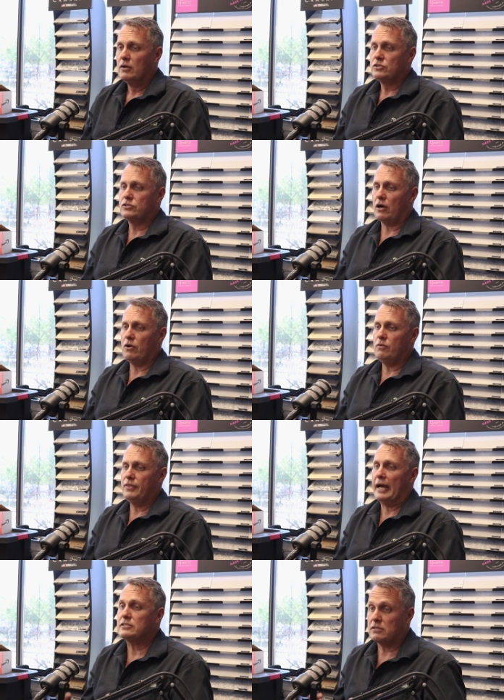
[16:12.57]
So
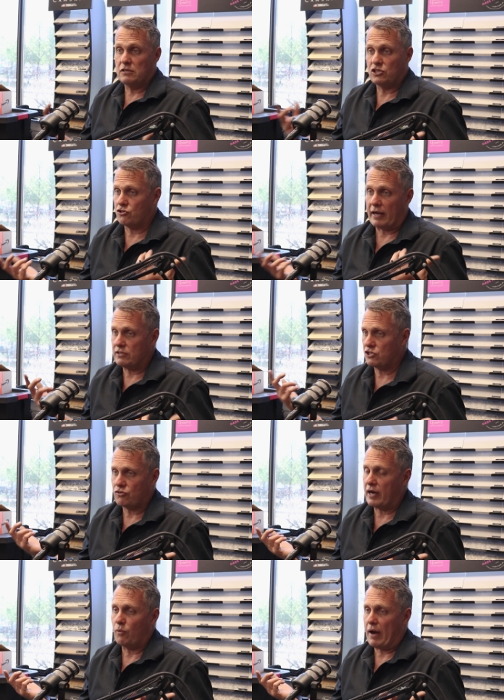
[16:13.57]
that's the straight
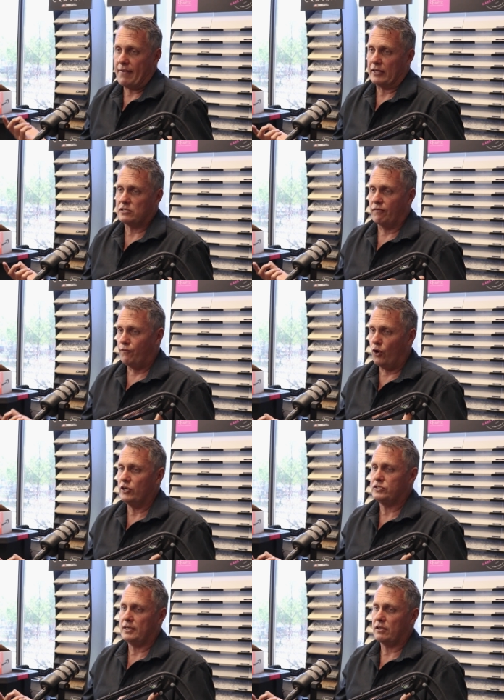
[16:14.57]
straight away. That's the
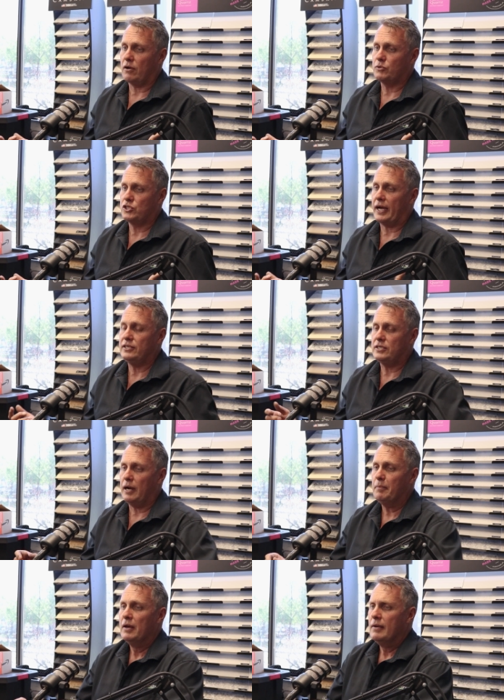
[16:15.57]
first thing that I would change
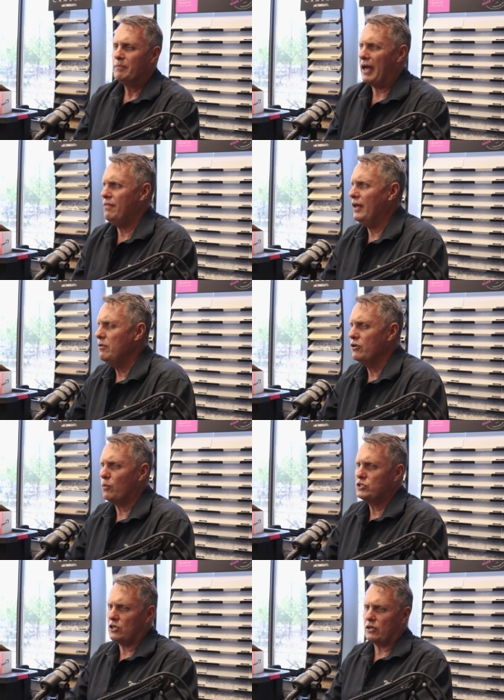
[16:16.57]
up. And then
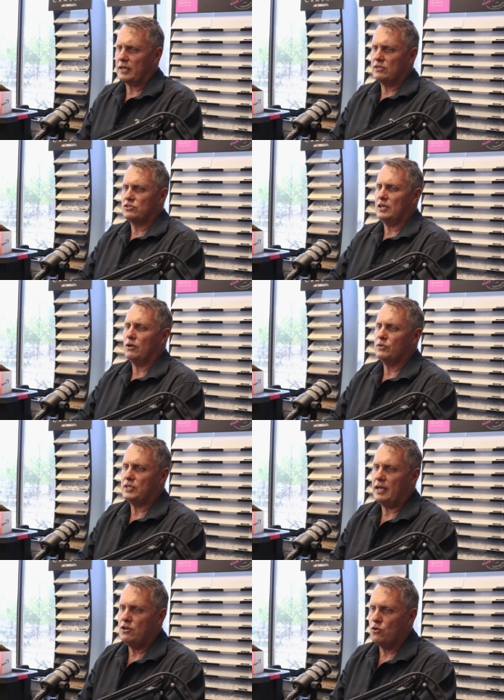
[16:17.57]
what you've got to consider is
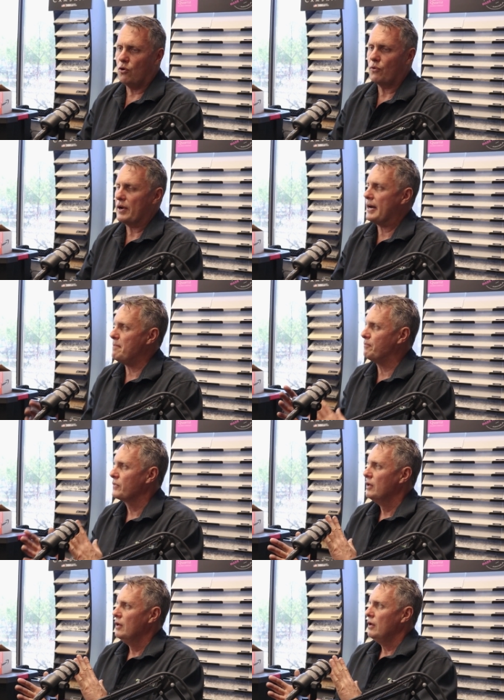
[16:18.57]
in your um,
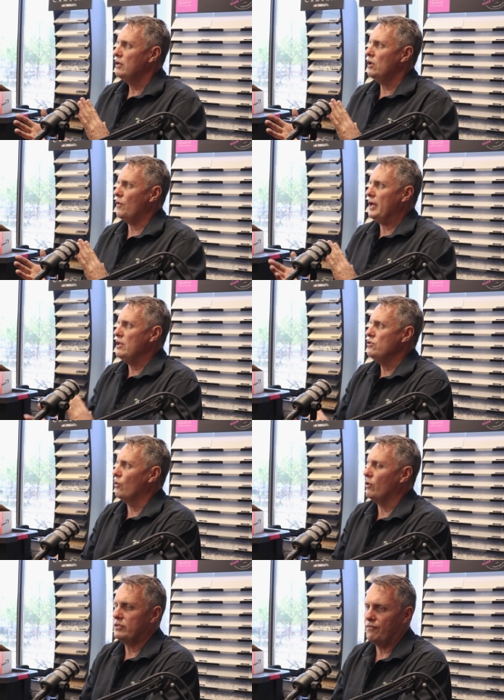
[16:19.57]
you know, in
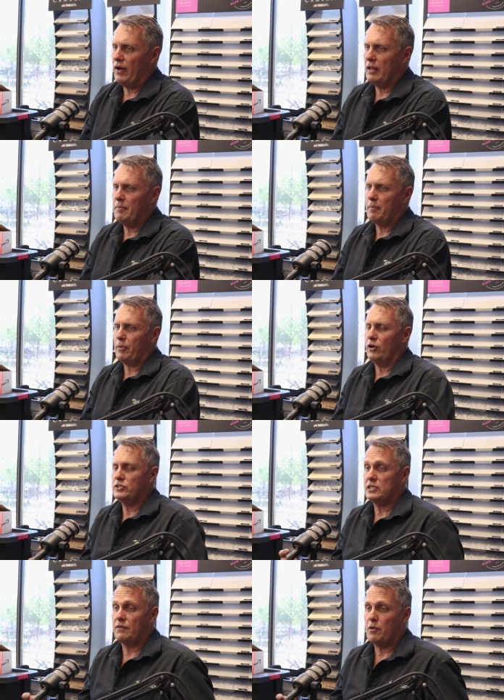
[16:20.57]
your development
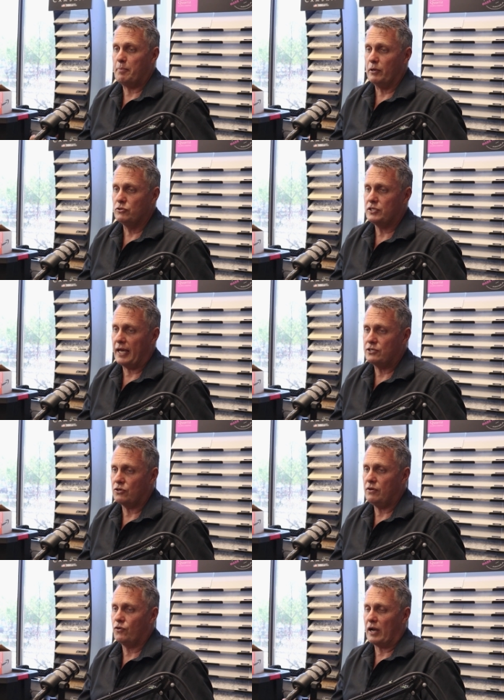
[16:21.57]
process of your build
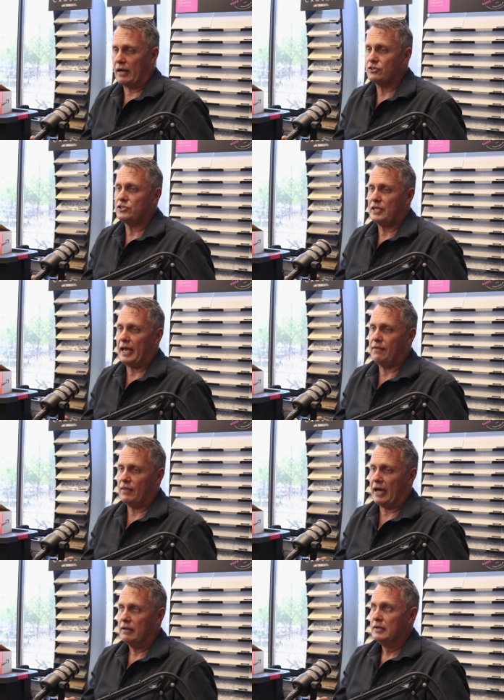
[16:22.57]
schedule, you've got to understand
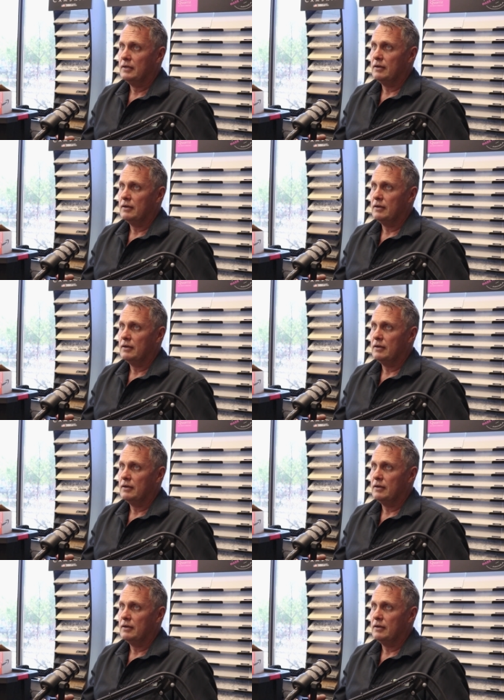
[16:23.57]
that